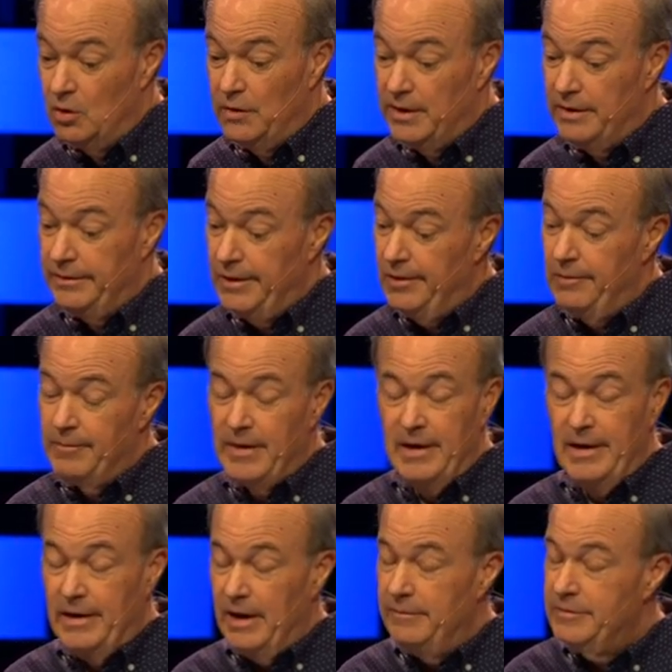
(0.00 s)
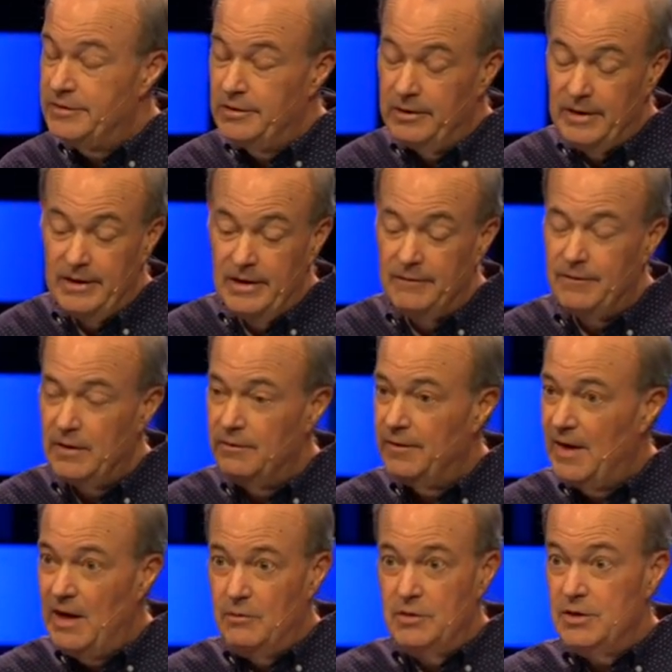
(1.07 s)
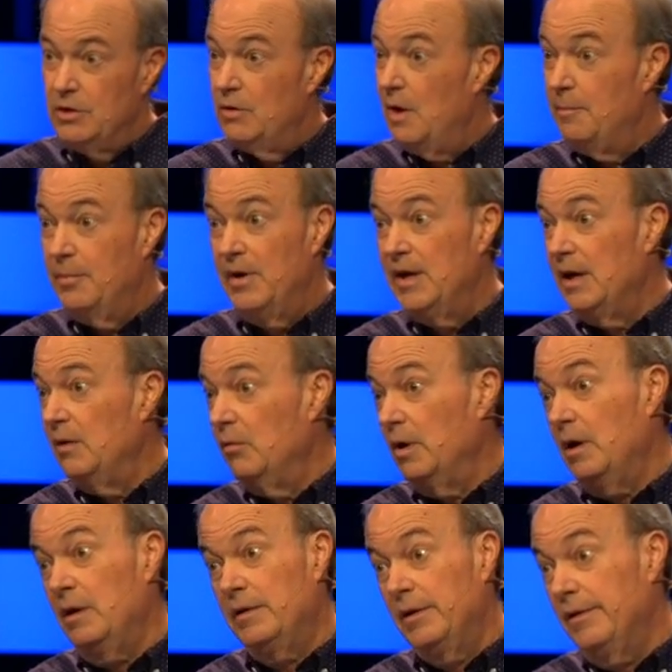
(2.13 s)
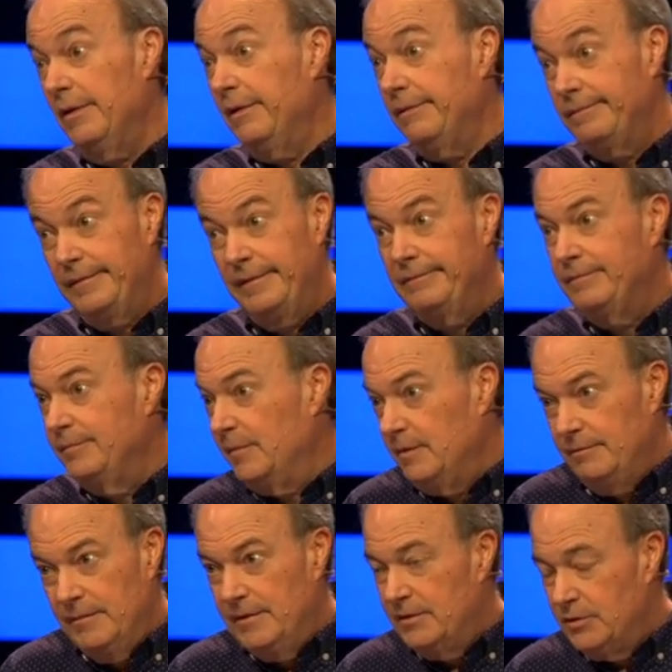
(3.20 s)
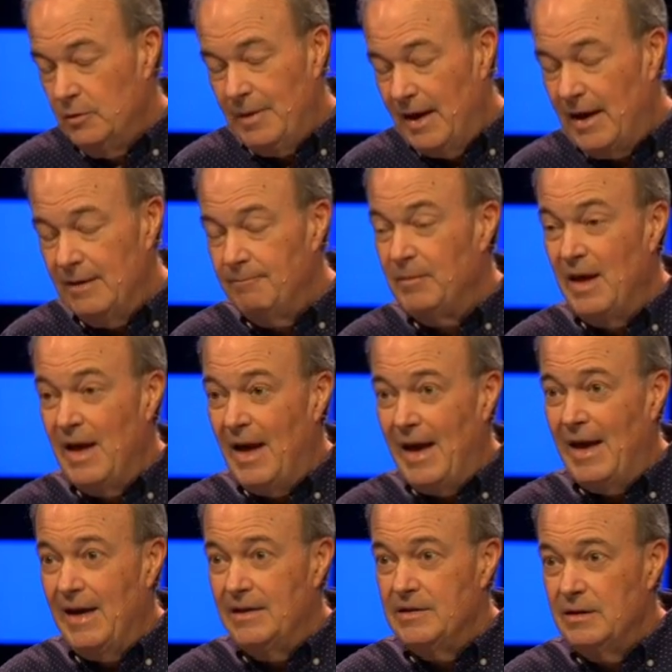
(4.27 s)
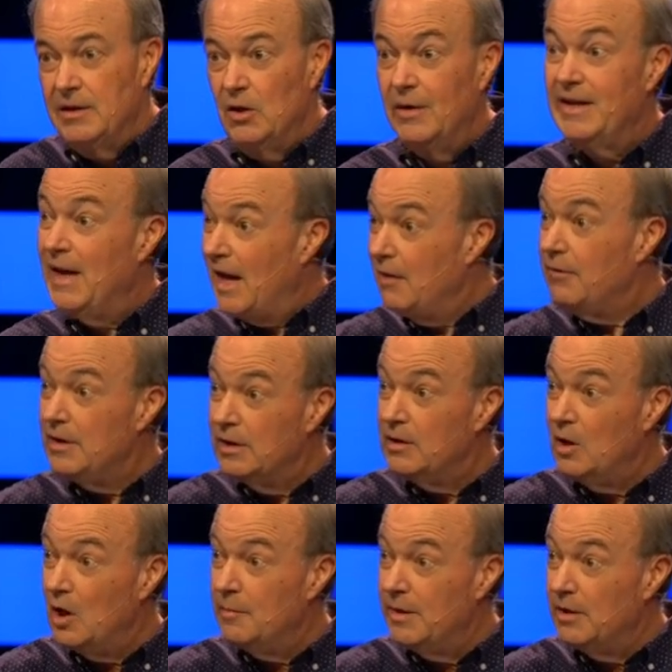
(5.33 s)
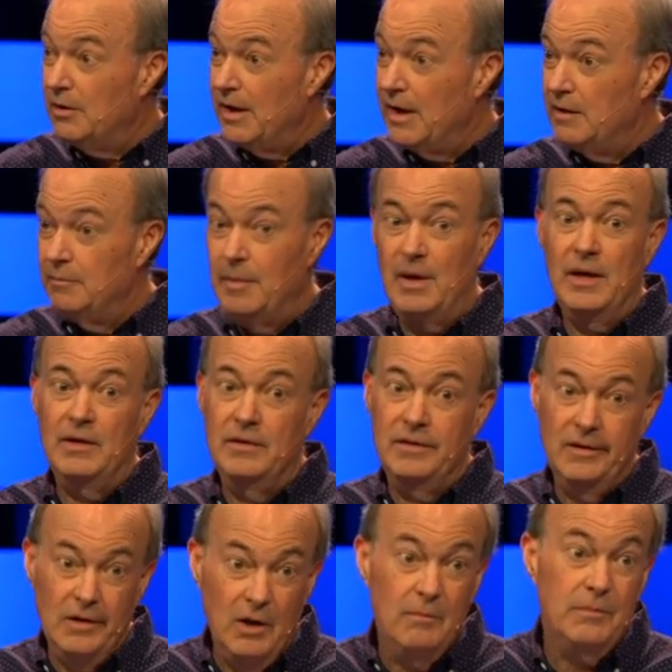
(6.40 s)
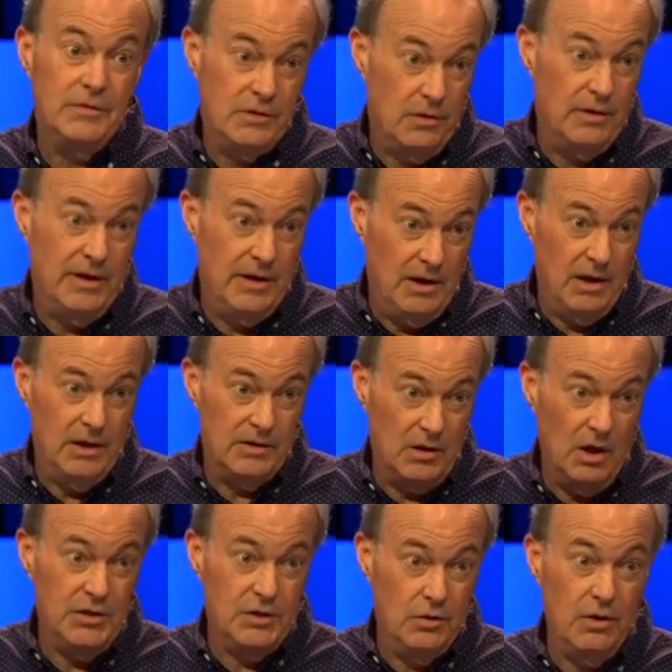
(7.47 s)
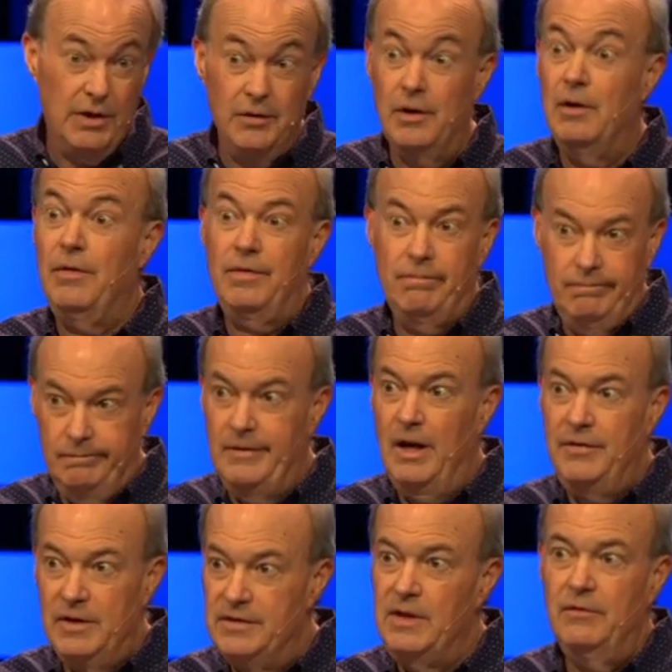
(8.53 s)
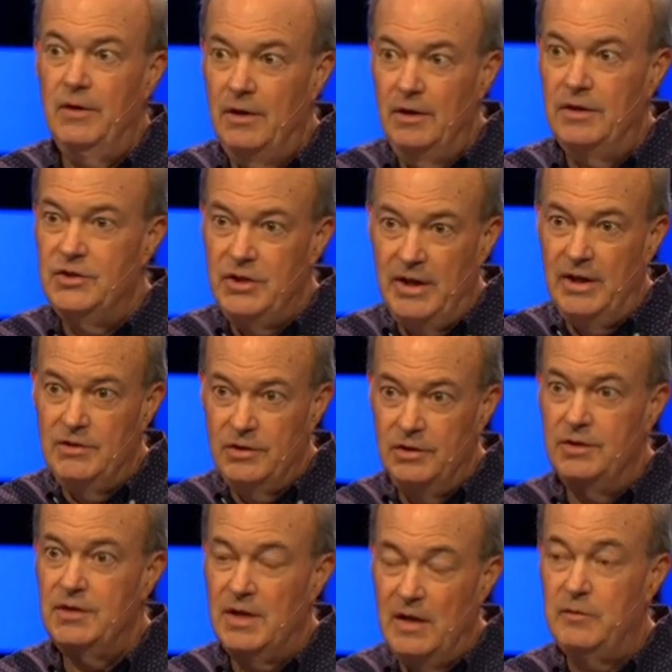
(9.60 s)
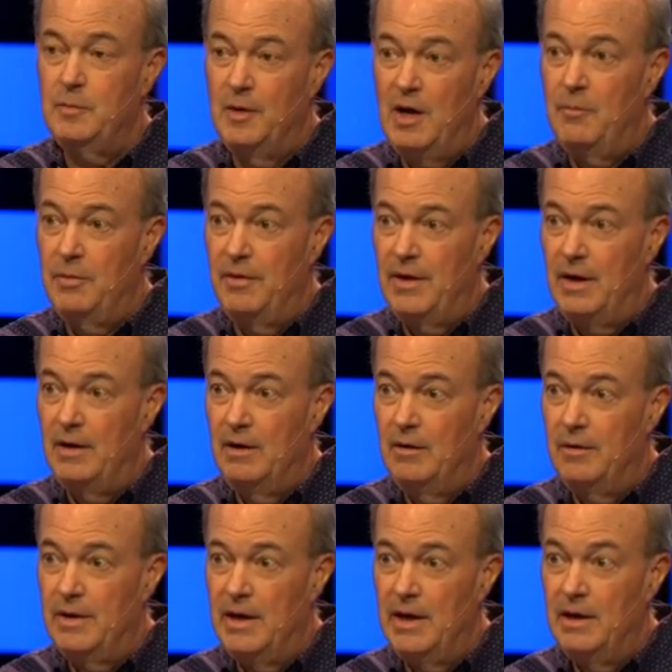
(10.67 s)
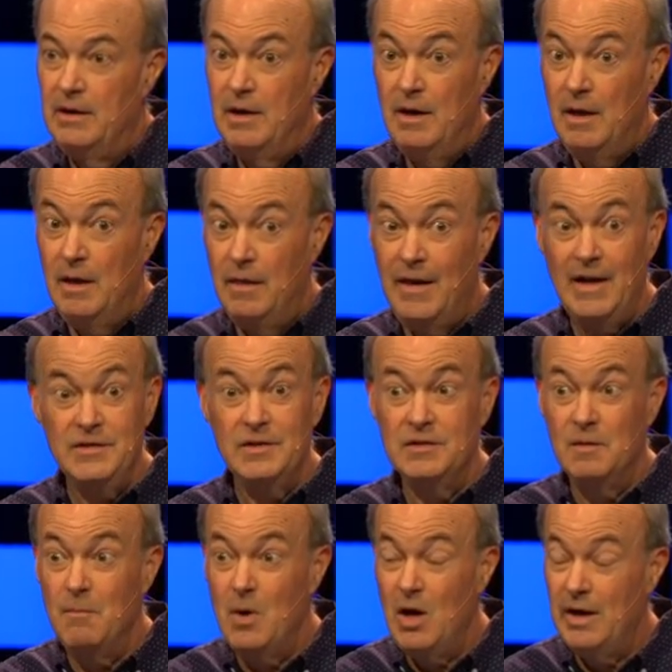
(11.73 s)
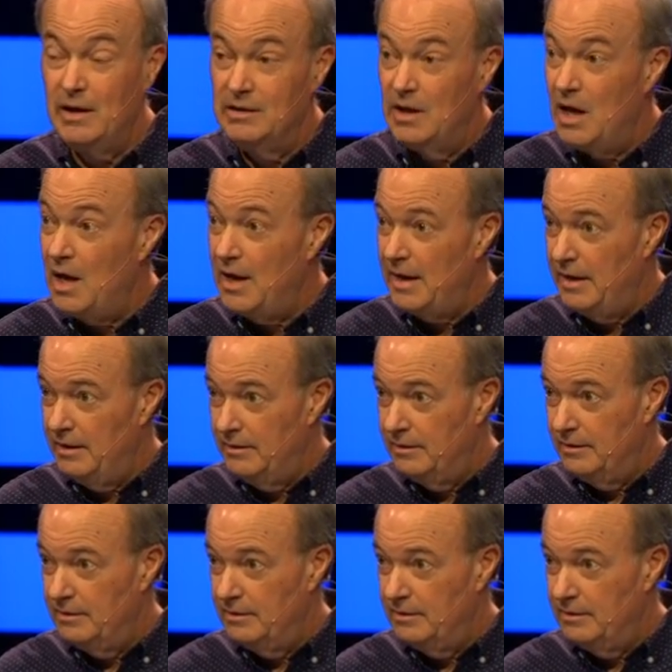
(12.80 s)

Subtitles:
told that, no, I'm sorry, if that was your upbringing, well, you know, too bad. And, you know, in heaven it'll all be great, but, you know, I'm sorry, as long as you're on earth, nothing's ever going to change, and you're just going to have to put up with it, okay? That's a demonic lie,